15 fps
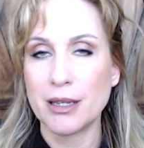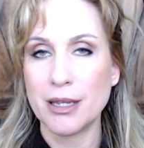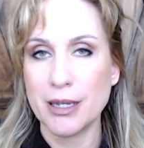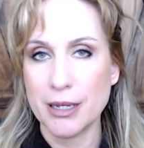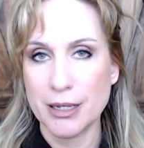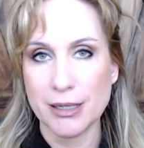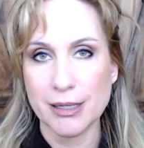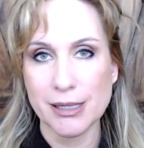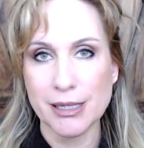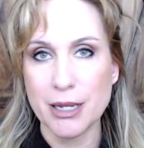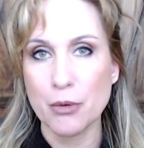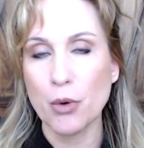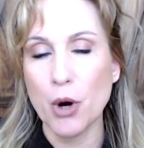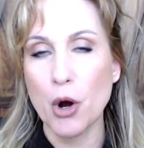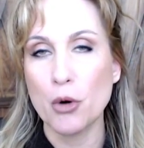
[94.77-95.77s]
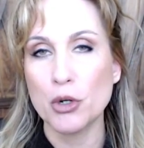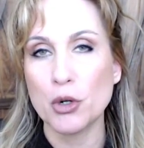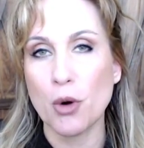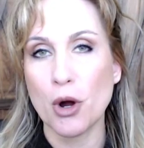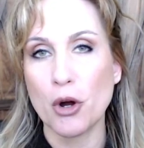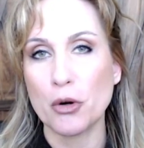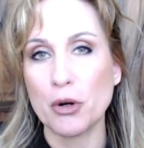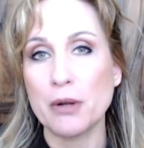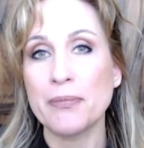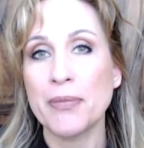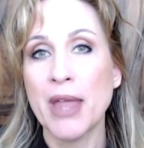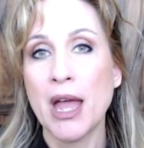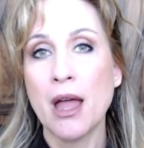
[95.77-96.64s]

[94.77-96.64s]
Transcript: he is. He wrote, quote,